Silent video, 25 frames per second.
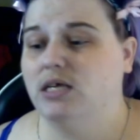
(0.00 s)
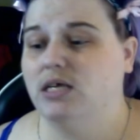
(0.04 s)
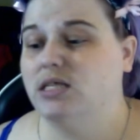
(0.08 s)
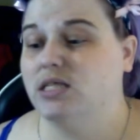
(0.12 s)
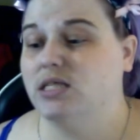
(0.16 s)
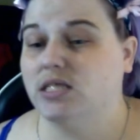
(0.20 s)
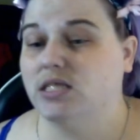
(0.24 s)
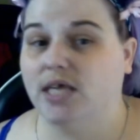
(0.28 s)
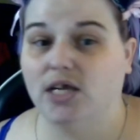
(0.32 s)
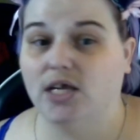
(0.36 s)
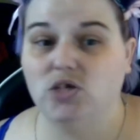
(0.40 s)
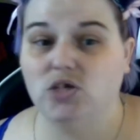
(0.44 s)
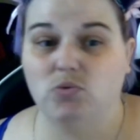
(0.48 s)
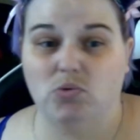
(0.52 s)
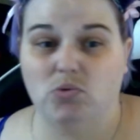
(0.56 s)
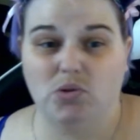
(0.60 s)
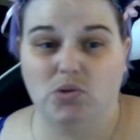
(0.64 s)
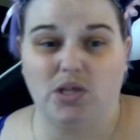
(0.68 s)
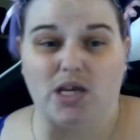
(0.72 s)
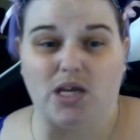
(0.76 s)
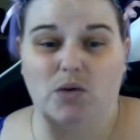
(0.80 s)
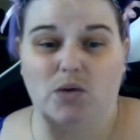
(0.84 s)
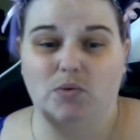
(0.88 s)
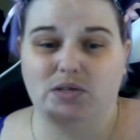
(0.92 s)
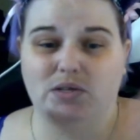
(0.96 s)

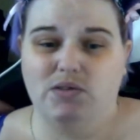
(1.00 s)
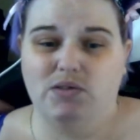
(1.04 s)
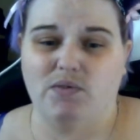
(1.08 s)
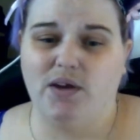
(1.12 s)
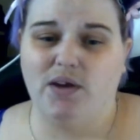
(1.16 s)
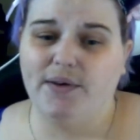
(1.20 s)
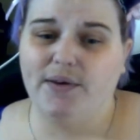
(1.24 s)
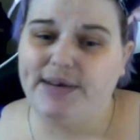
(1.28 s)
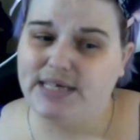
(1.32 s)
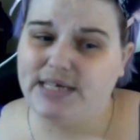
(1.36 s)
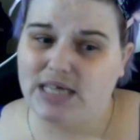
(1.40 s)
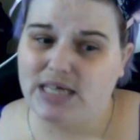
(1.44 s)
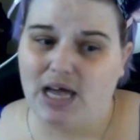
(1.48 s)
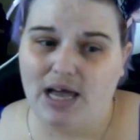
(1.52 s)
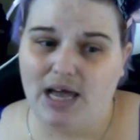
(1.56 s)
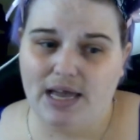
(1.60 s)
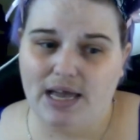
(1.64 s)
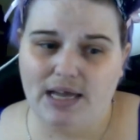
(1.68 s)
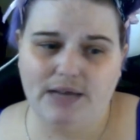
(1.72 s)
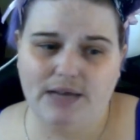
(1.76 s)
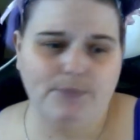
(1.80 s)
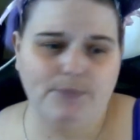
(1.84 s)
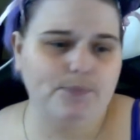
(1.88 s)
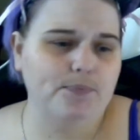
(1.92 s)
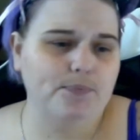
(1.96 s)
Scheduling was very
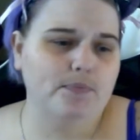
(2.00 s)
tight.